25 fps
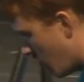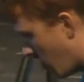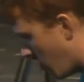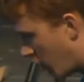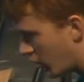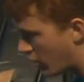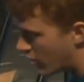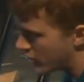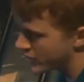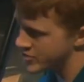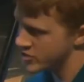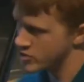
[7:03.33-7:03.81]
I'll
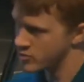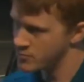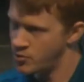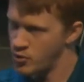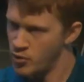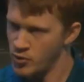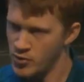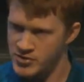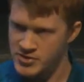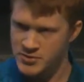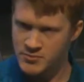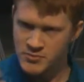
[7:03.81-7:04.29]
also
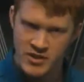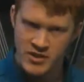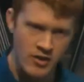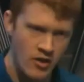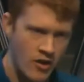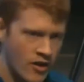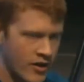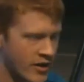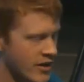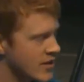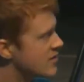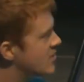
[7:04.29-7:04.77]
poll some of the
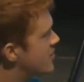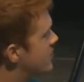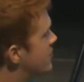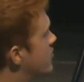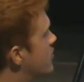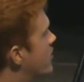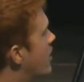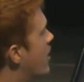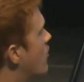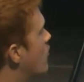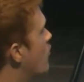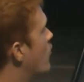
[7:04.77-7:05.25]
audience if you're
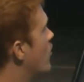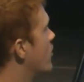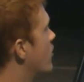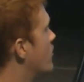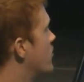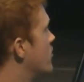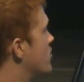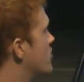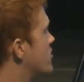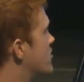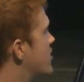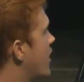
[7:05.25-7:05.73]
not one of
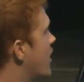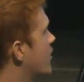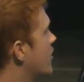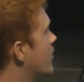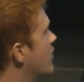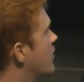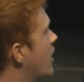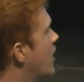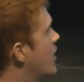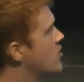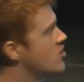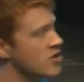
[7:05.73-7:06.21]
those
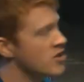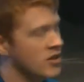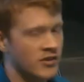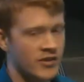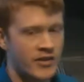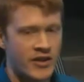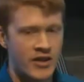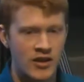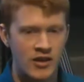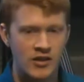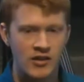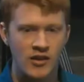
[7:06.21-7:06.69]
technologically
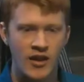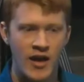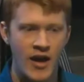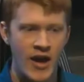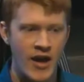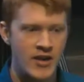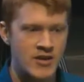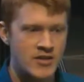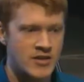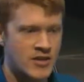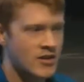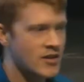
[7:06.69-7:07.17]

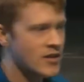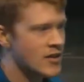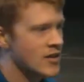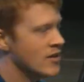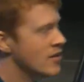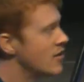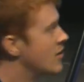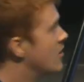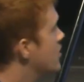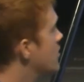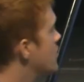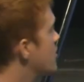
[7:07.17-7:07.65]
inclined
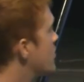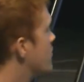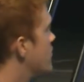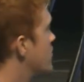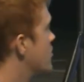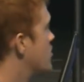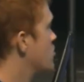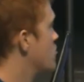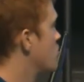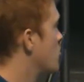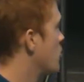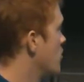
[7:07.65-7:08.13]

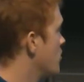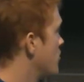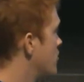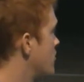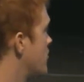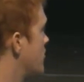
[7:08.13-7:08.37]
individuals.